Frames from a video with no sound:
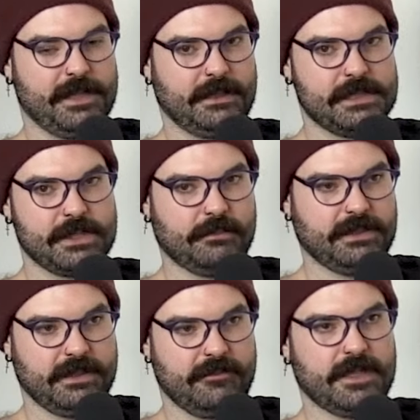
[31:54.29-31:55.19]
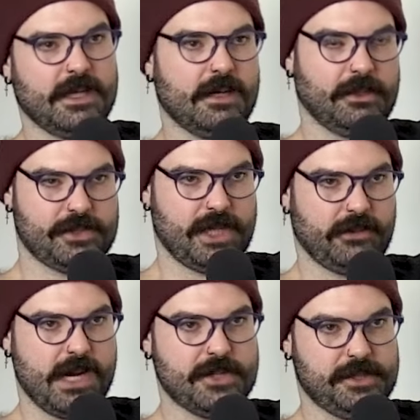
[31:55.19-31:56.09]
that I don't believe in the younger
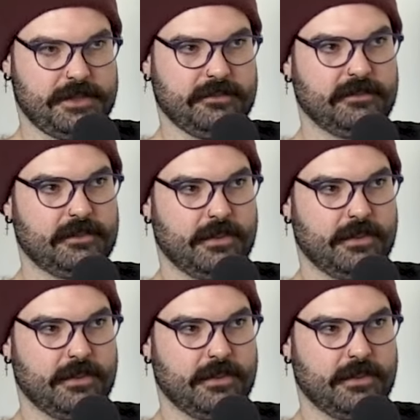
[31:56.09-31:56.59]
generation of